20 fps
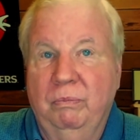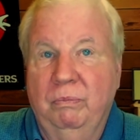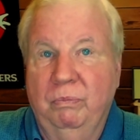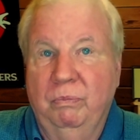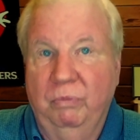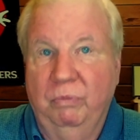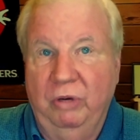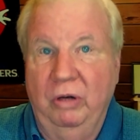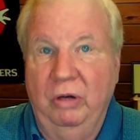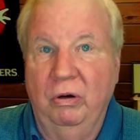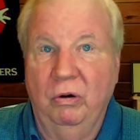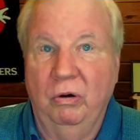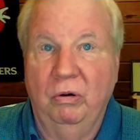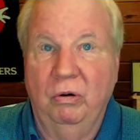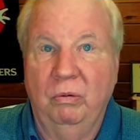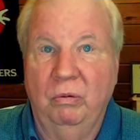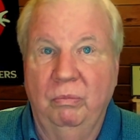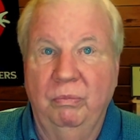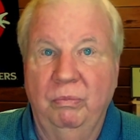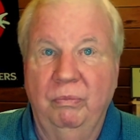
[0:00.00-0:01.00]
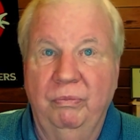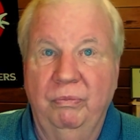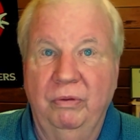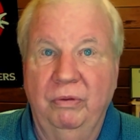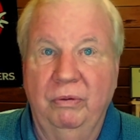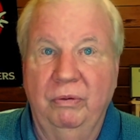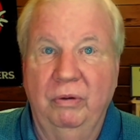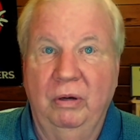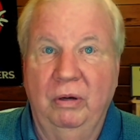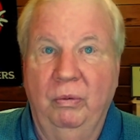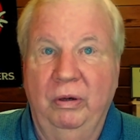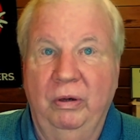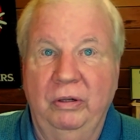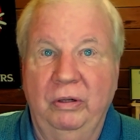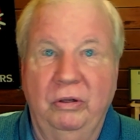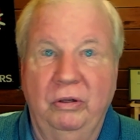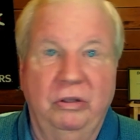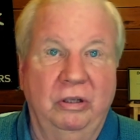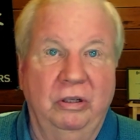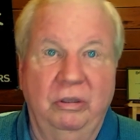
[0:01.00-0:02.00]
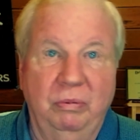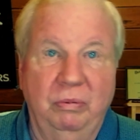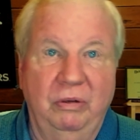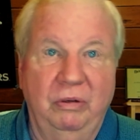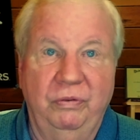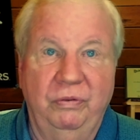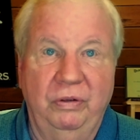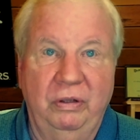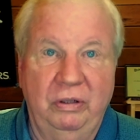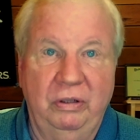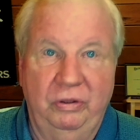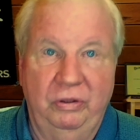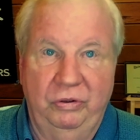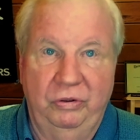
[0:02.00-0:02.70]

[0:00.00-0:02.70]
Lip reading: get home, I want to touch my face,